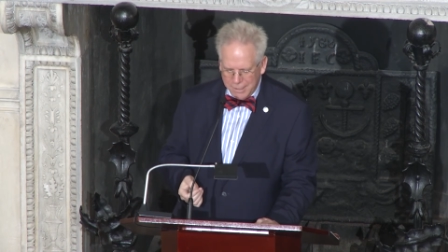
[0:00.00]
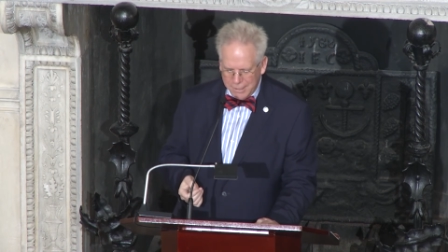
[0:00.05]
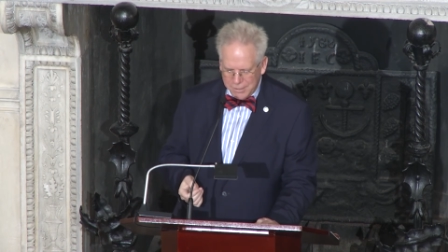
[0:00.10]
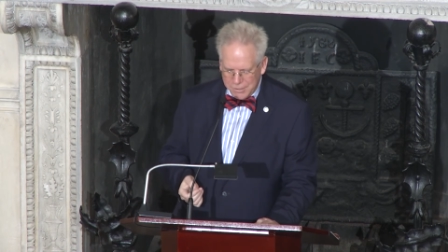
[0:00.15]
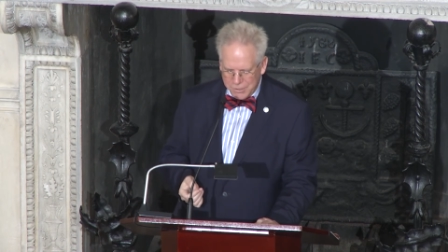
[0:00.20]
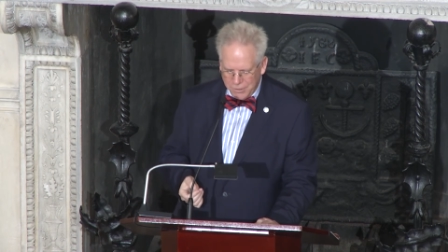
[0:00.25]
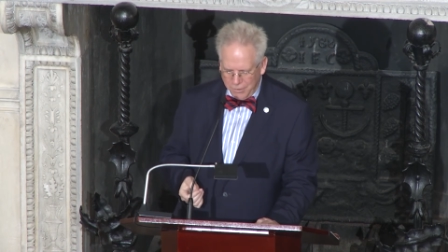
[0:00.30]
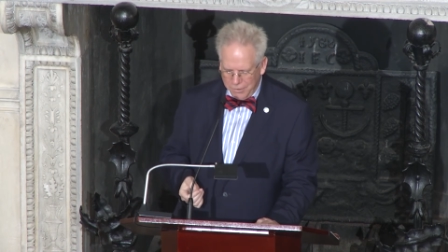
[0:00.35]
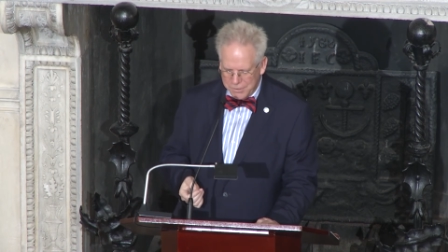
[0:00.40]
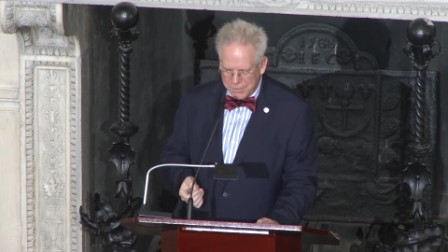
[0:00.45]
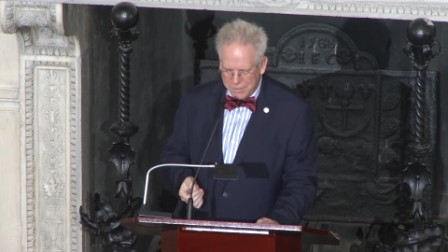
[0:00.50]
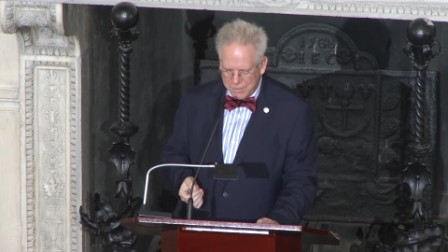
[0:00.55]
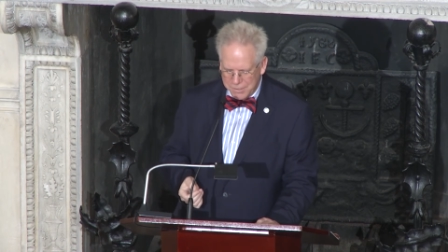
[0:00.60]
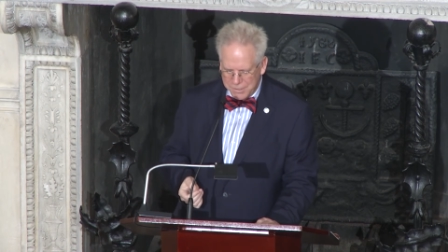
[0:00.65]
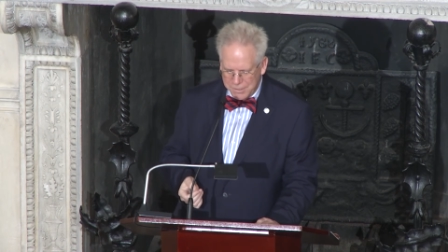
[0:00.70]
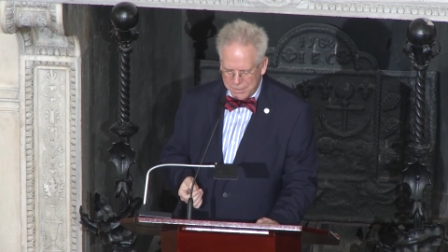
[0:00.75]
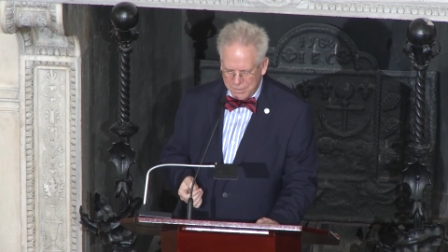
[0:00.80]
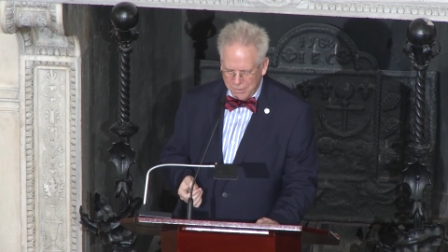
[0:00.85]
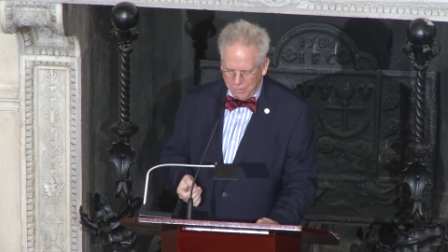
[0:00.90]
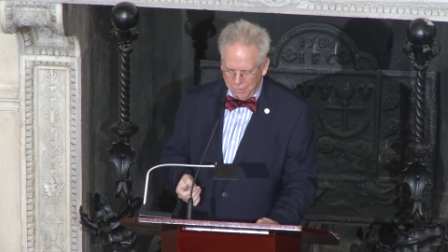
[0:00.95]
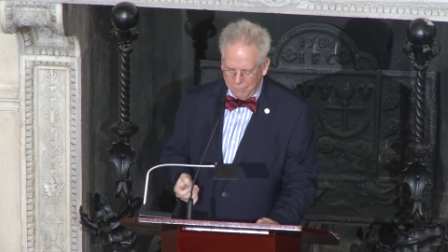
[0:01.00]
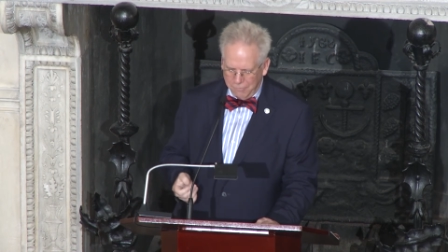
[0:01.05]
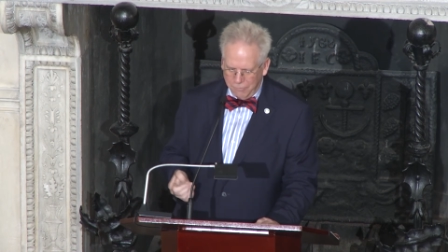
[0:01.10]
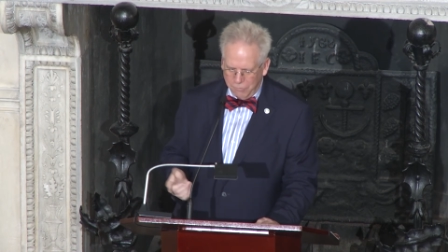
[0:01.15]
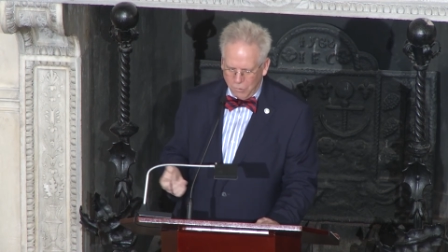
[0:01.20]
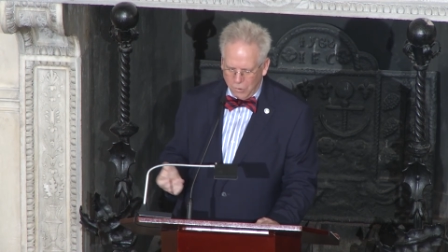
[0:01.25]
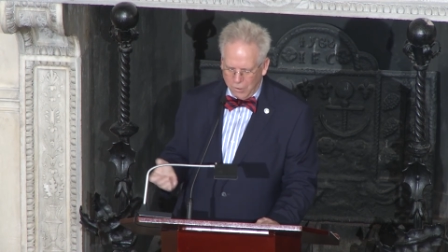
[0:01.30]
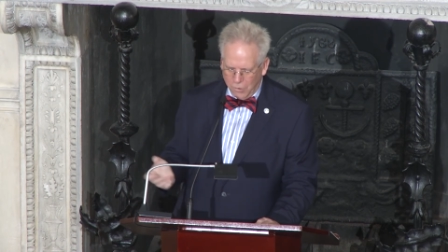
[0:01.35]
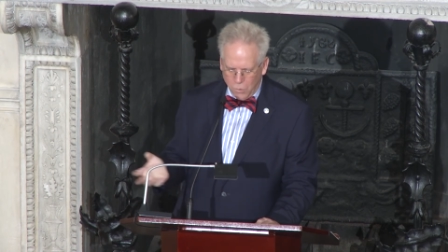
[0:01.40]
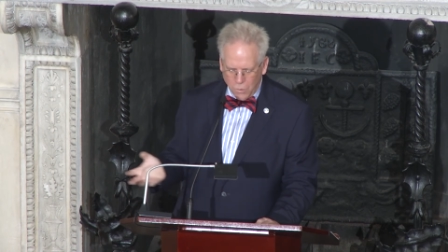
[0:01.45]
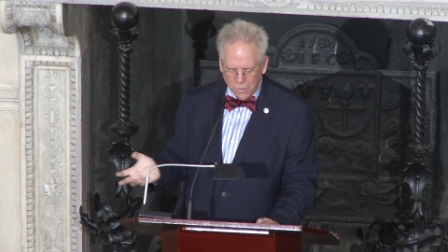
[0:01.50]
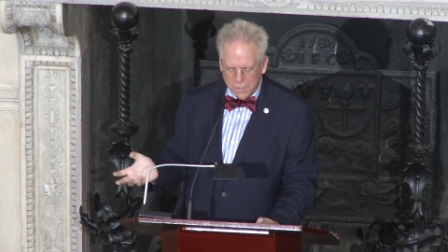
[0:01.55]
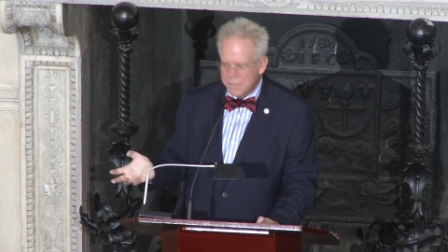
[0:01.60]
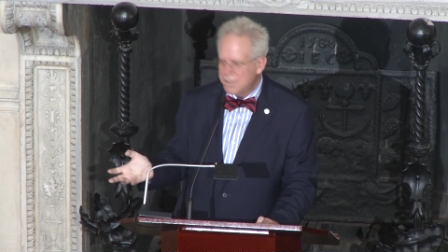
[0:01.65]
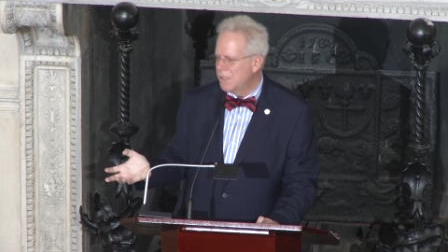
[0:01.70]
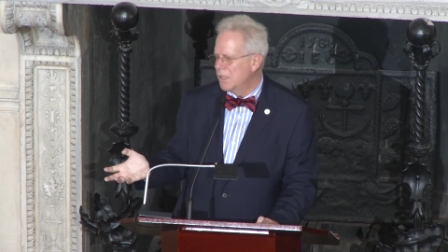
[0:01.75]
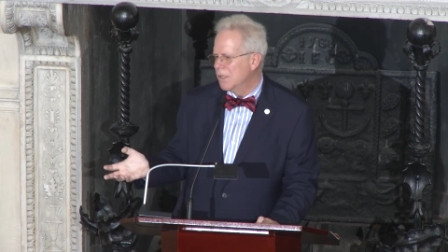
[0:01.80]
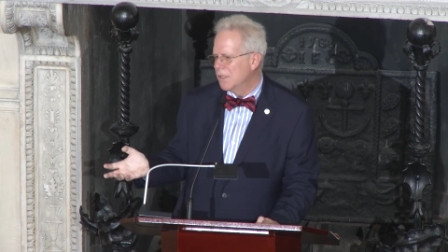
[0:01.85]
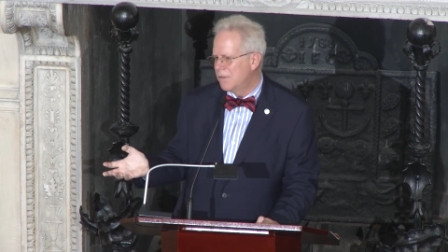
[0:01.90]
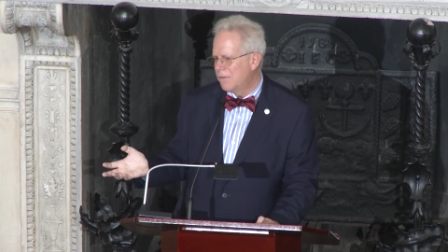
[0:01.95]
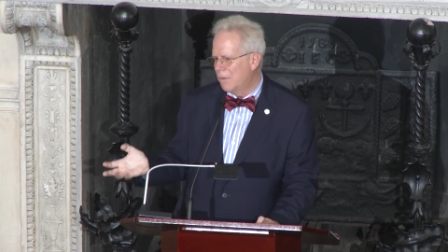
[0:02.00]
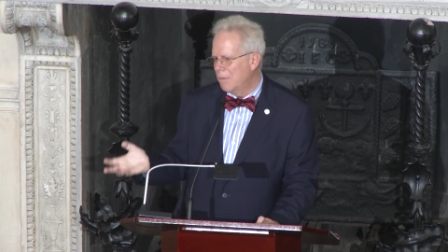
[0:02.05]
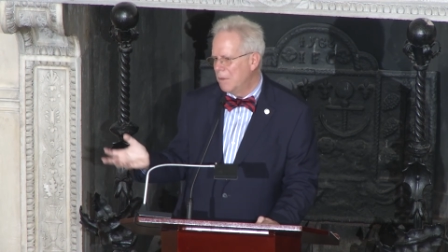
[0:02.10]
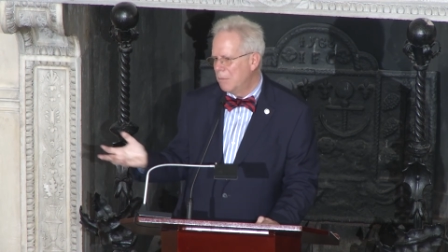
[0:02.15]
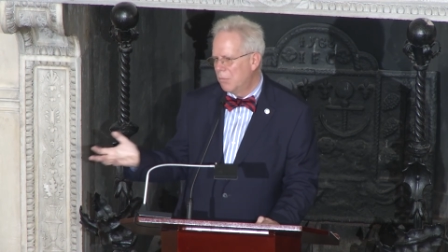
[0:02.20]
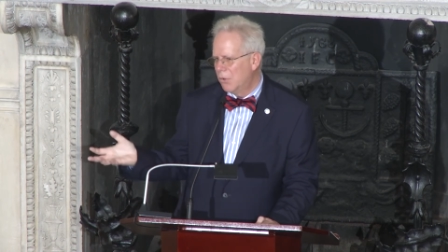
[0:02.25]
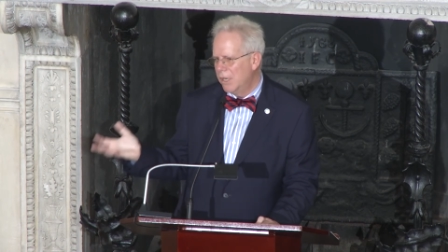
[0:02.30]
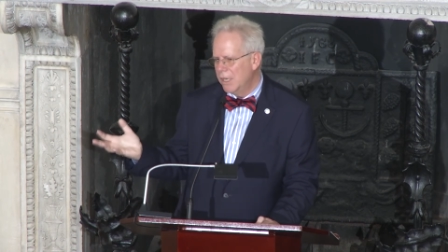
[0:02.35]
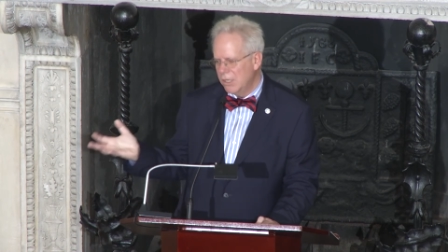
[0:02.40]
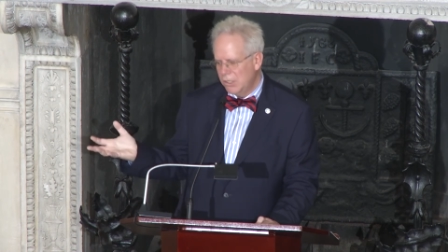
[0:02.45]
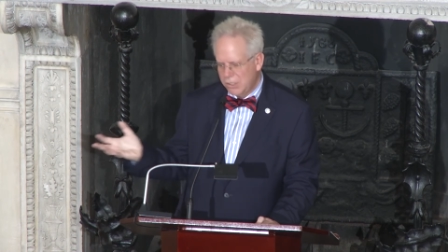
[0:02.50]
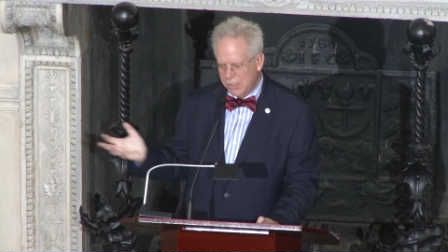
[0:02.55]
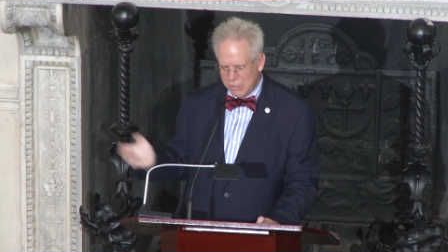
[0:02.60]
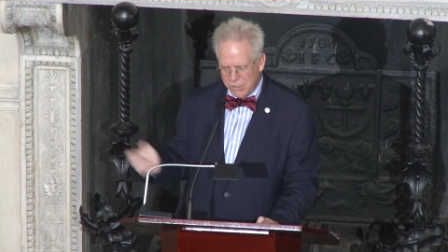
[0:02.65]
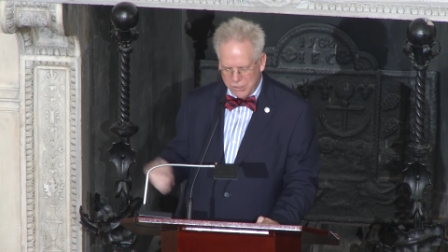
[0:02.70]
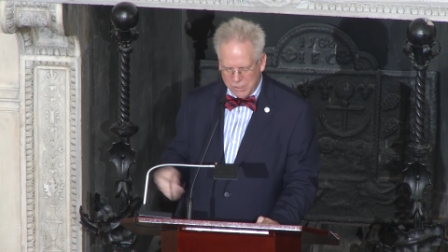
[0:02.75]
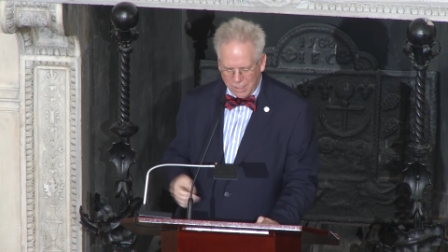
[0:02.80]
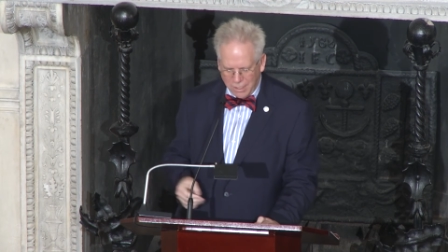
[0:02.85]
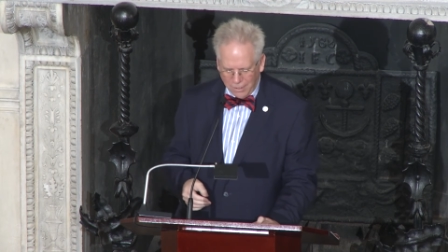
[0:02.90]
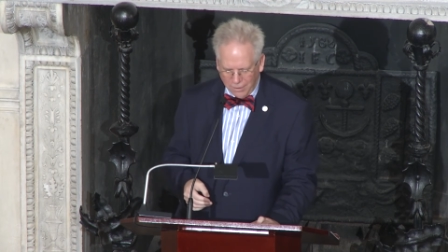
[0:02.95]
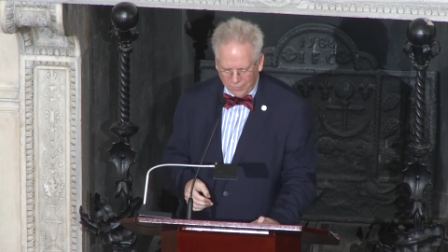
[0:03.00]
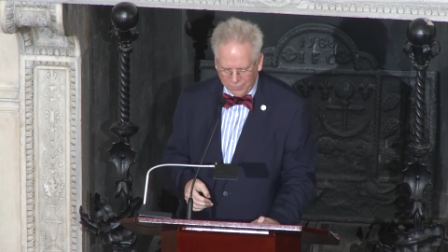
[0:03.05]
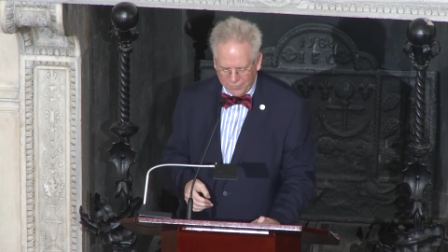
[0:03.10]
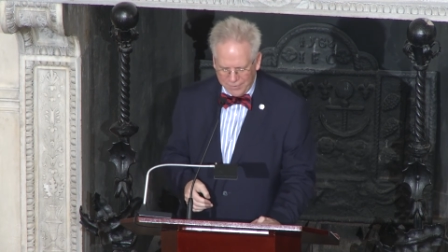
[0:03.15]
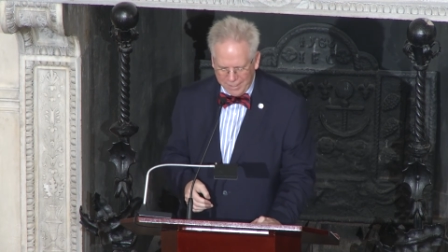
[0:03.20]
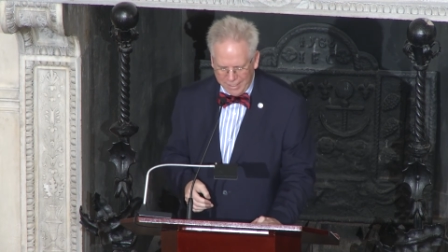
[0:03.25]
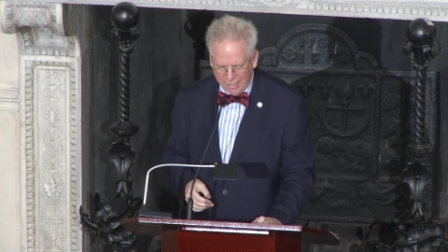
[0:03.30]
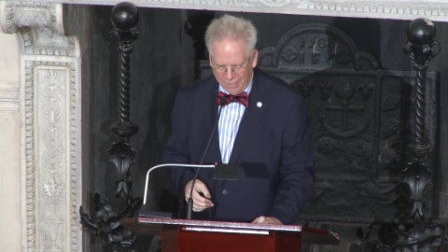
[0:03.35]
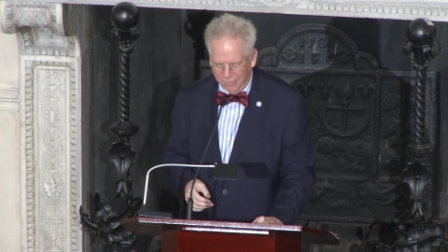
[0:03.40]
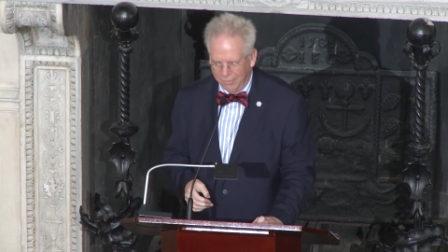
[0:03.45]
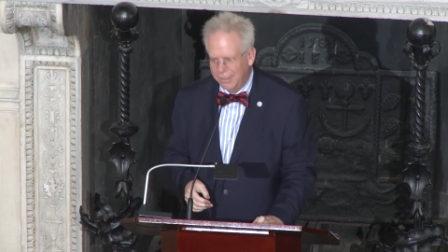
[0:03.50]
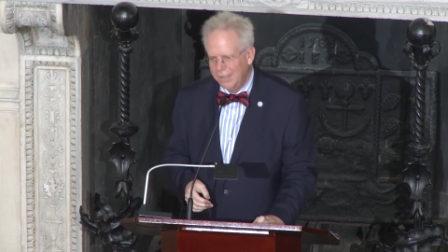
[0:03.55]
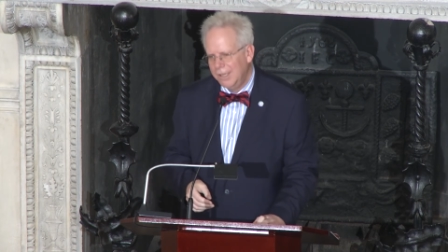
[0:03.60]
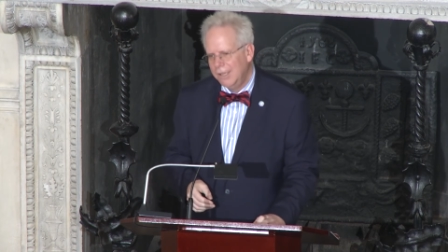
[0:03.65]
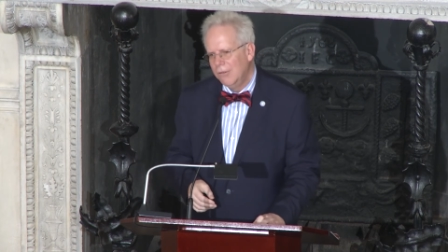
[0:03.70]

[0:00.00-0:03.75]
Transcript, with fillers: soldiers stole 4 horses from the British in Charlestown.